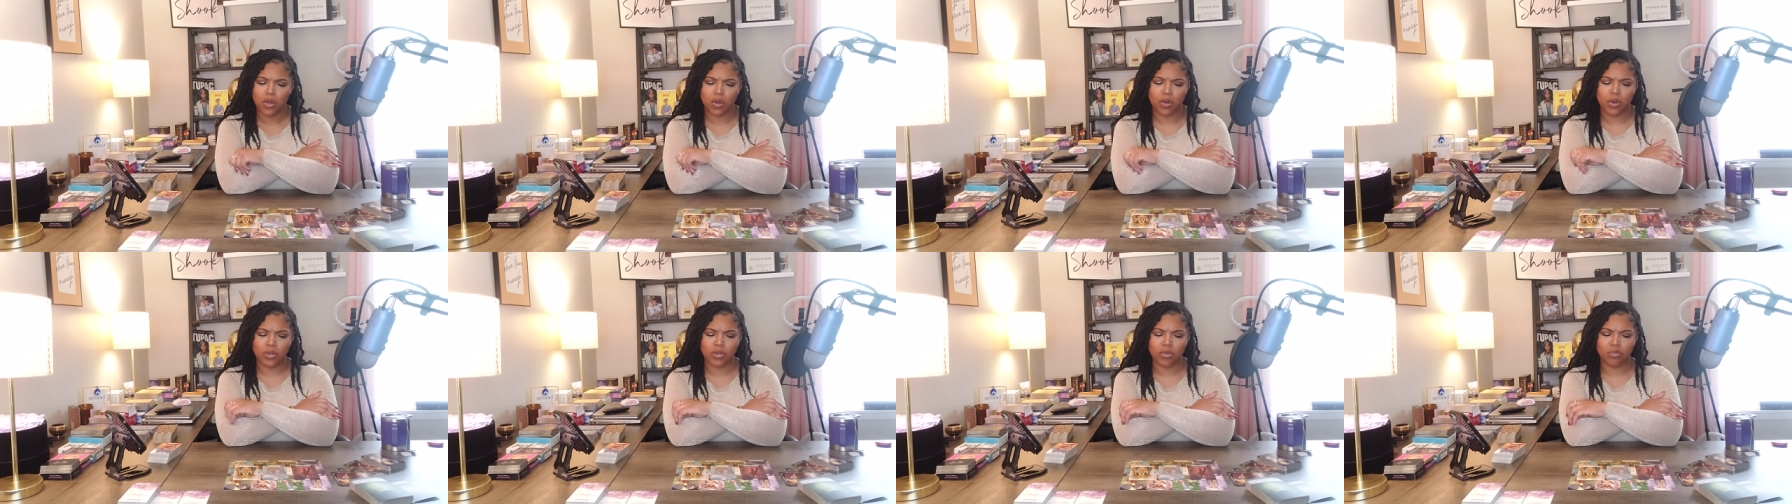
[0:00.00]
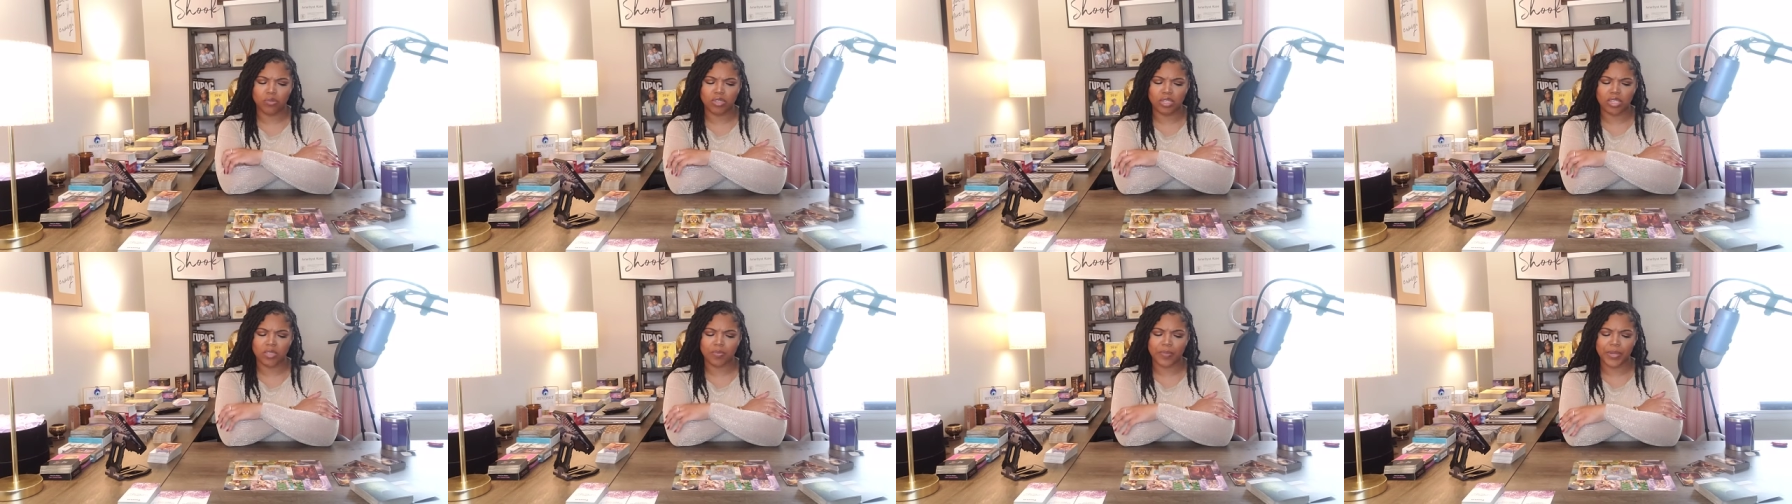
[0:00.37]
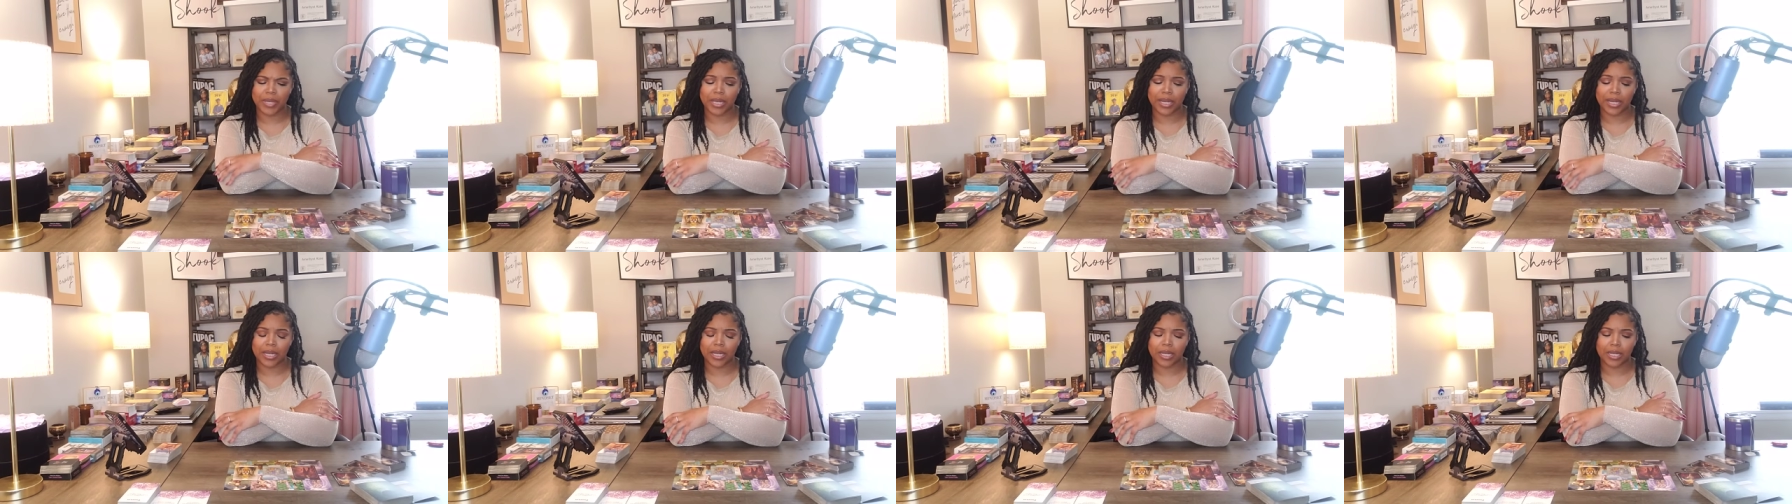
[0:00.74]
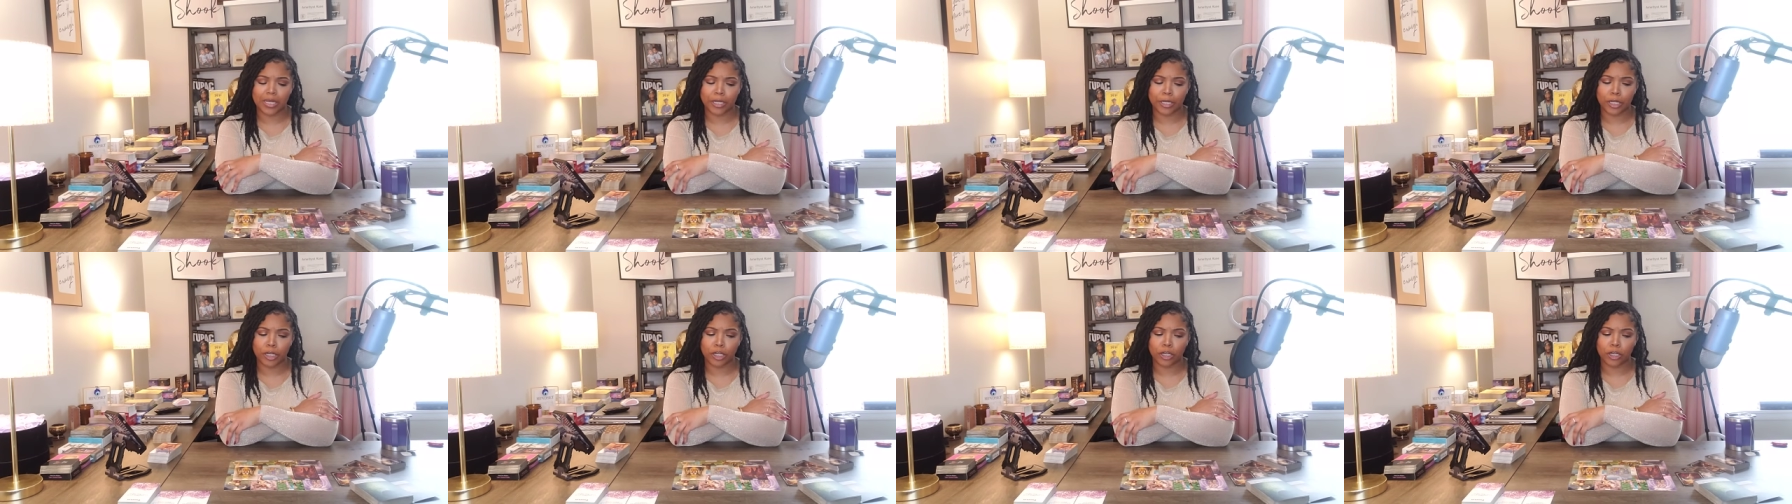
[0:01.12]
Or you just been
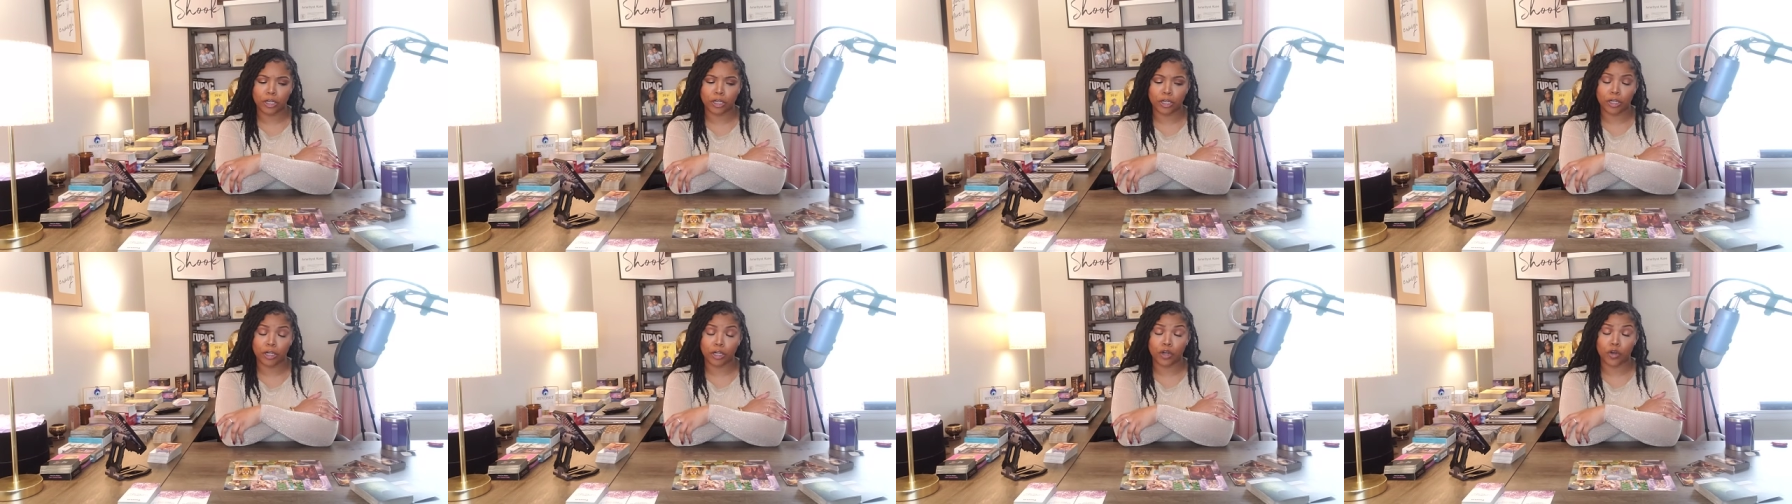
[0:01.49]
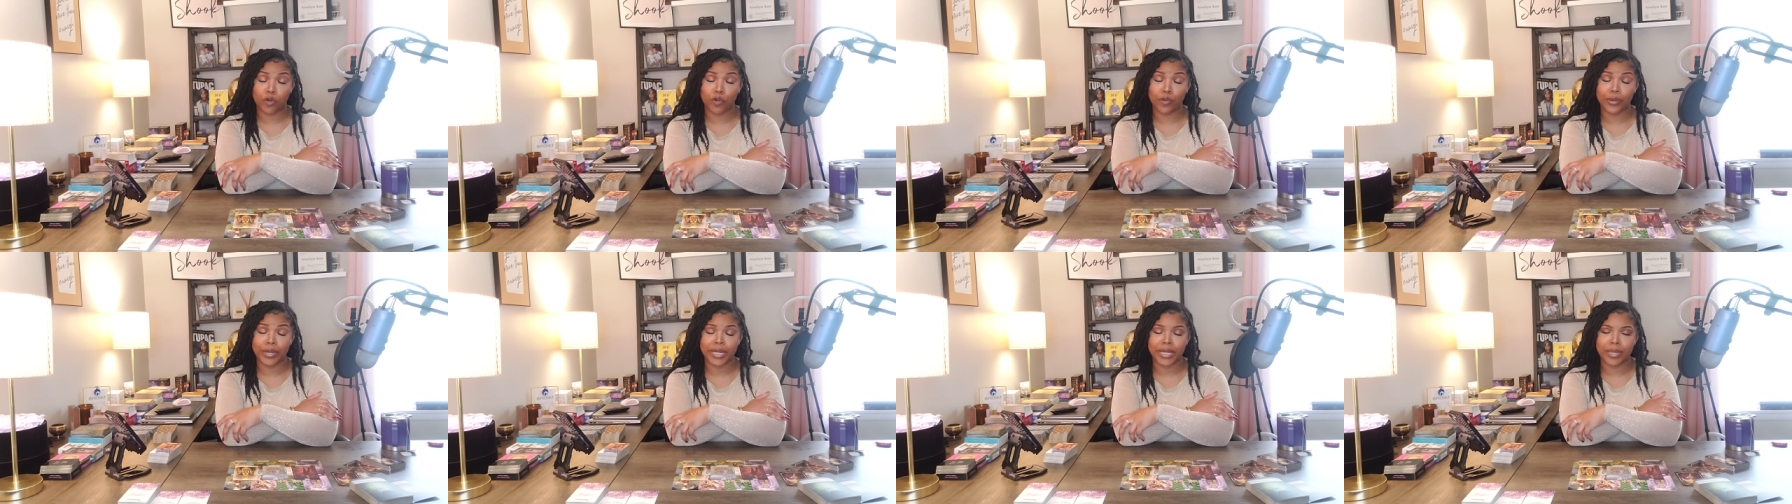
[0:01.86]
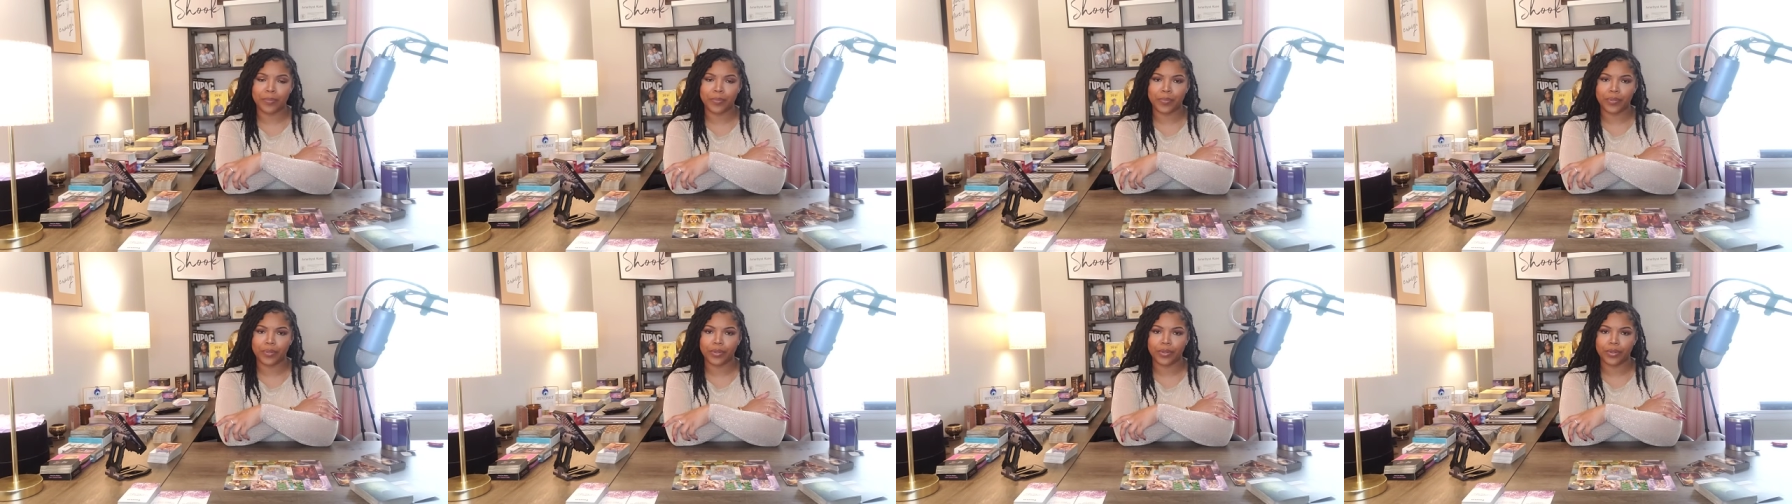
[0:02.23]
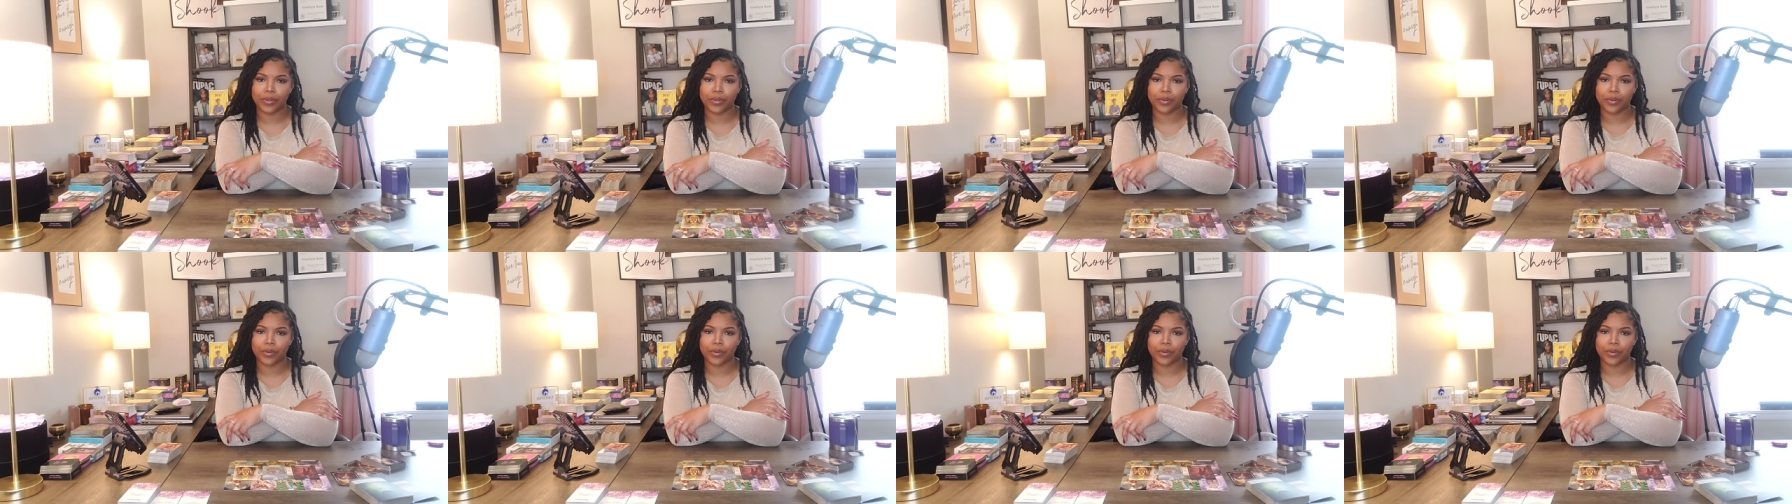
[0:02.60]
a creep